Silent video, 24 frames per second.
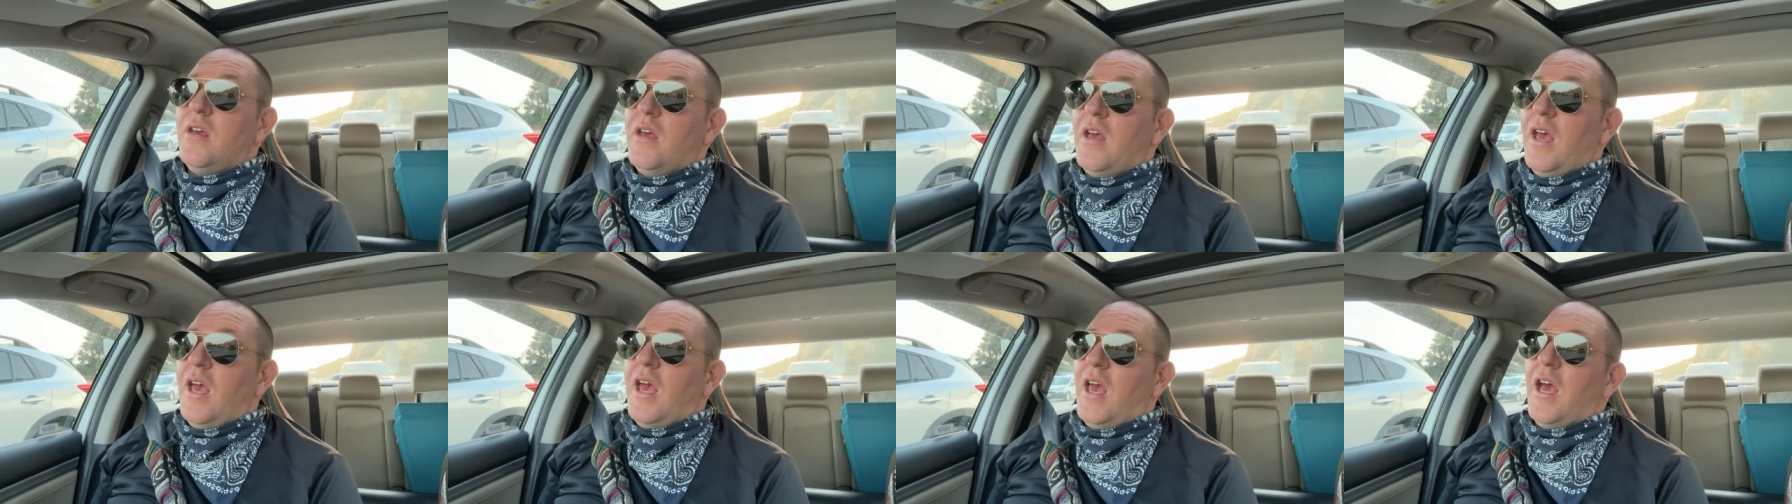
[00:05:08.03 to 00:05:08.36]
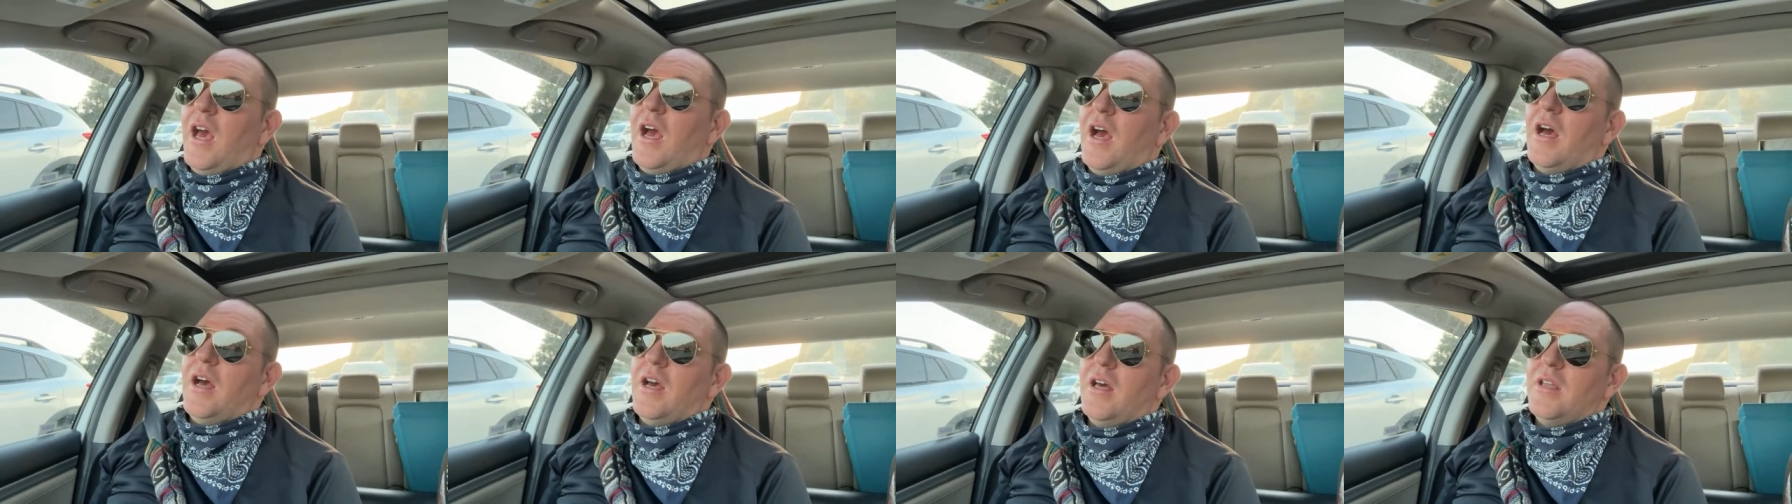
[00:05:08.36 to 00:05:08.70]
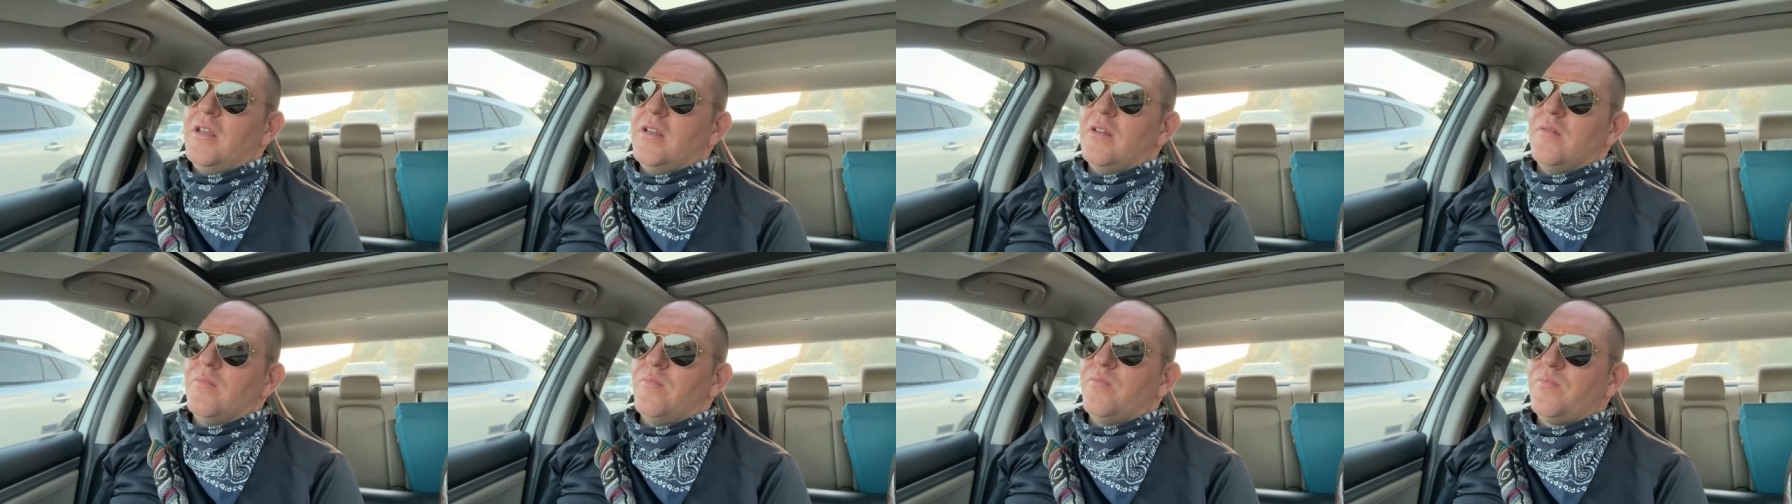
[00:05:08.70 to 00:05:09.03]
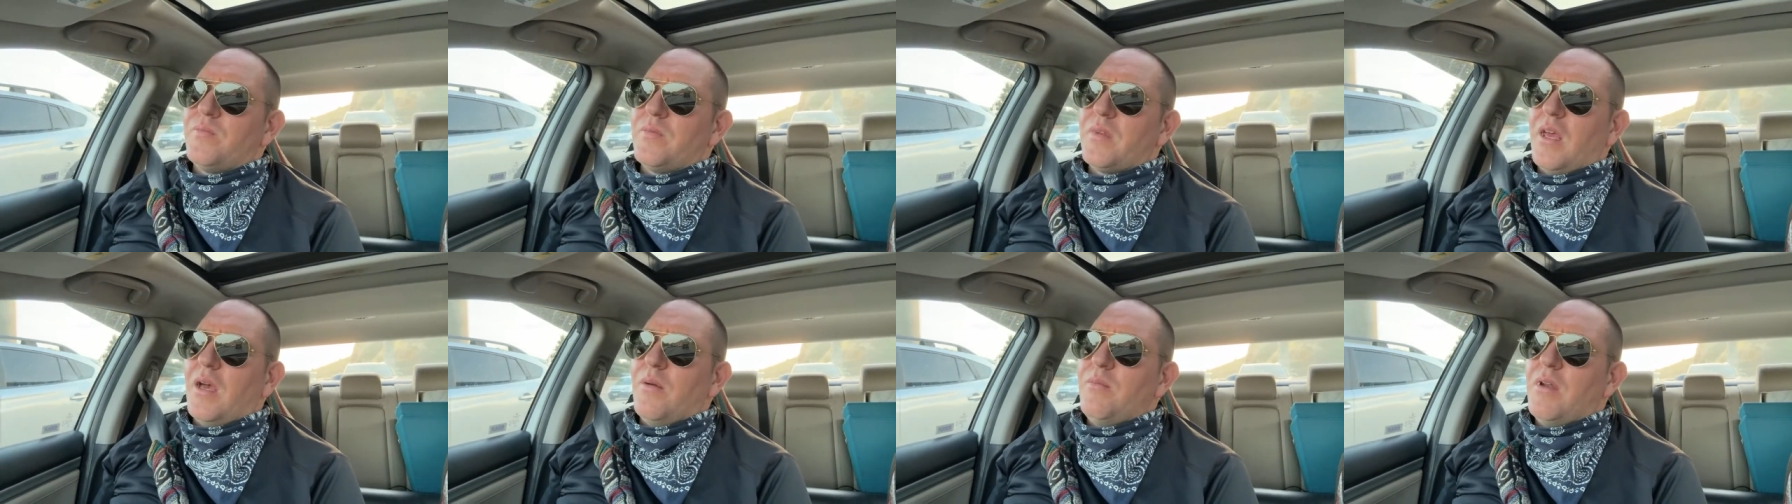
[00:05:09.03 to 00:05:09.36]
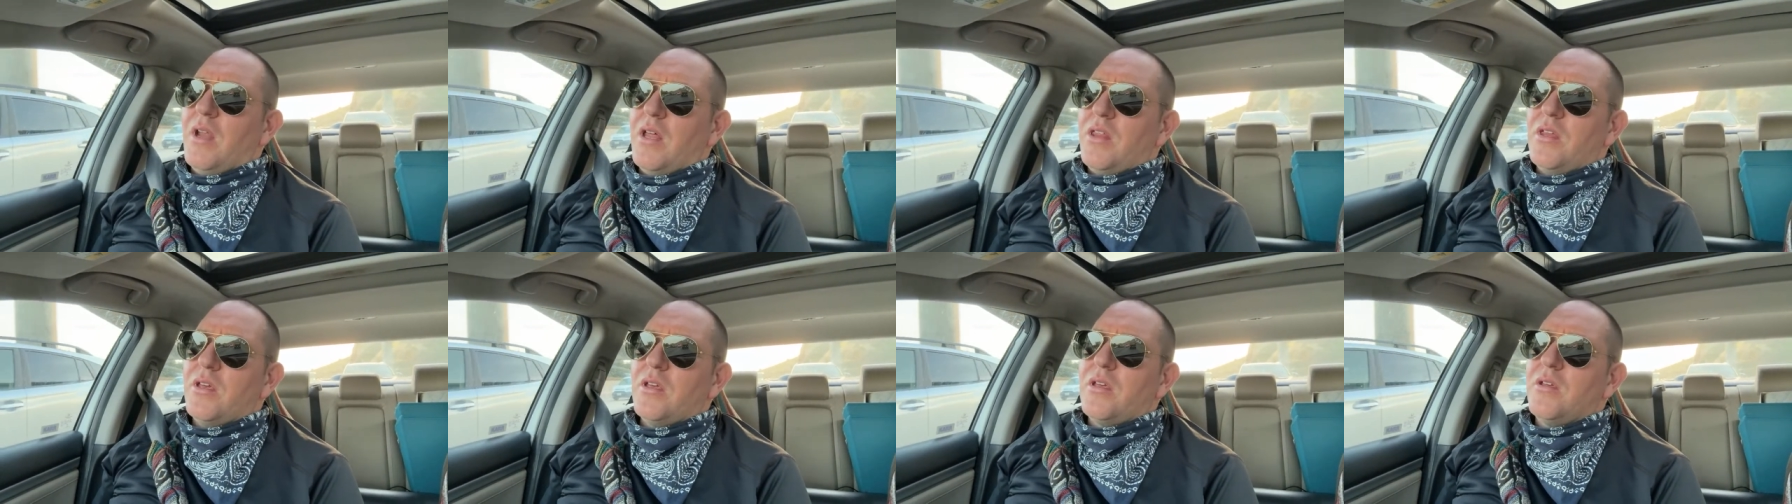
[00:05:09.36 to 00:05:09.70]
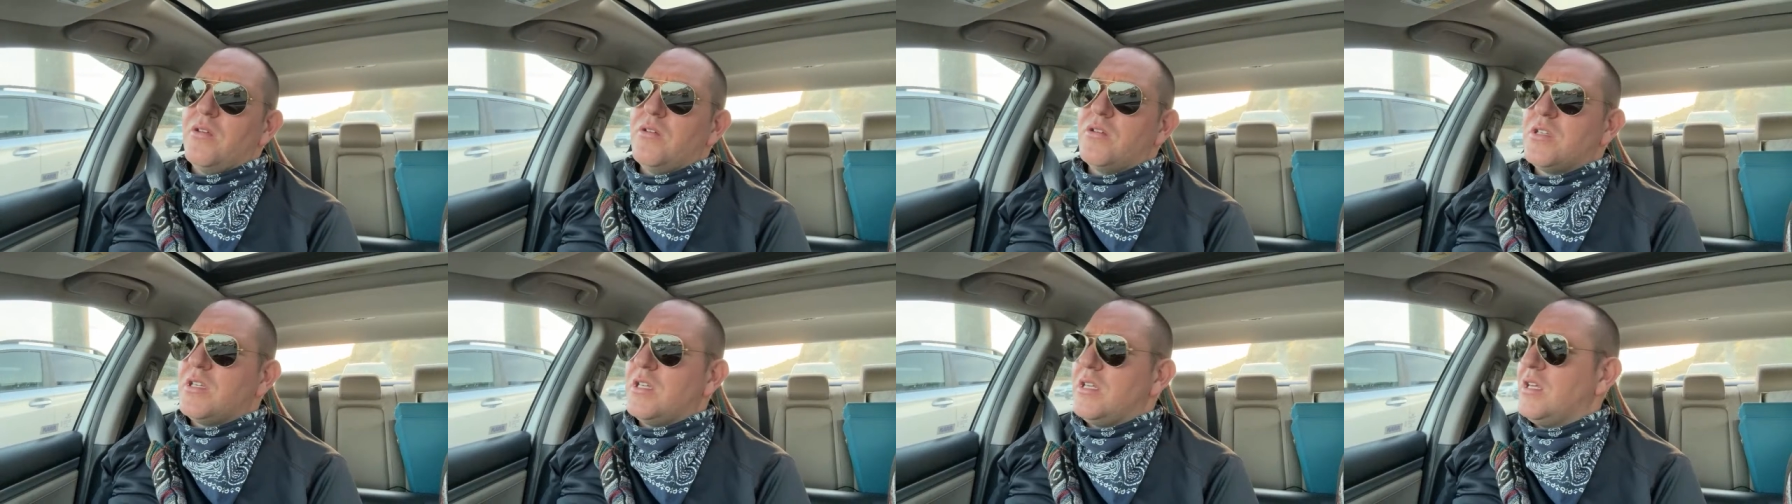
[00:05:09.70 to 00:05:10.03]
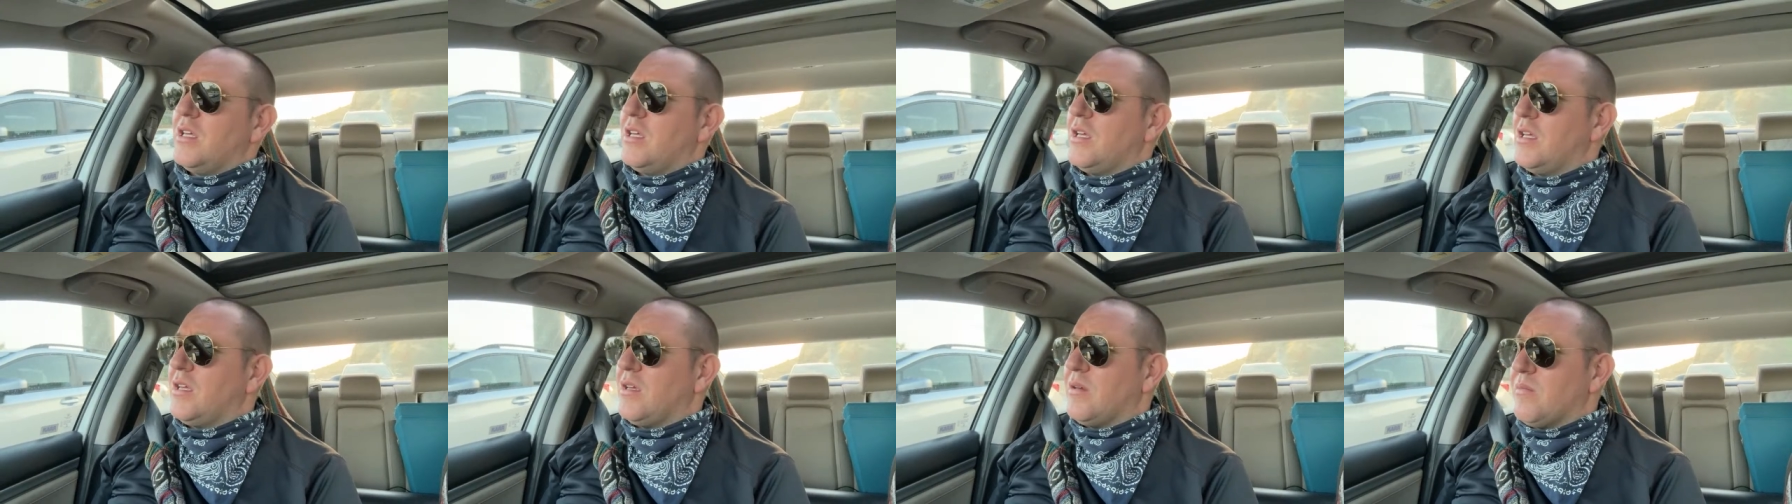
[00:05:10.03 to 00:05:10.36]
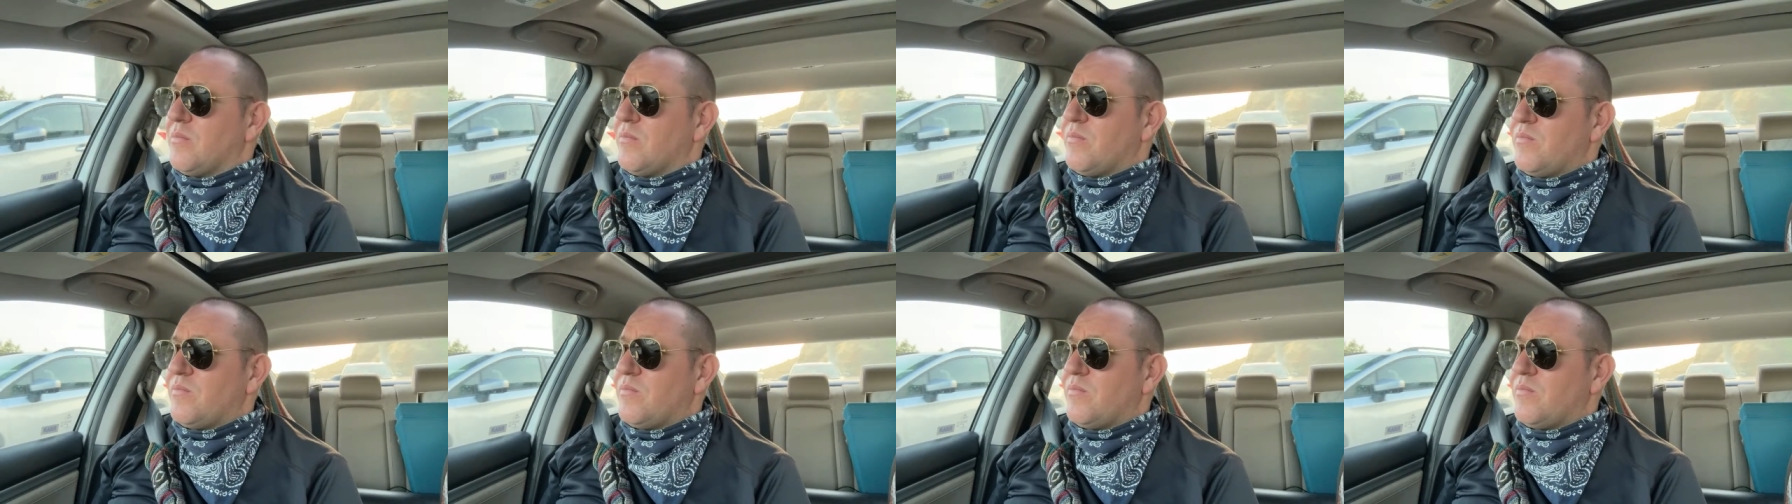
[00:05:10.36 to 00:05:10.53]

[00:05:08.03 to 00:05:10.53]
And I think you see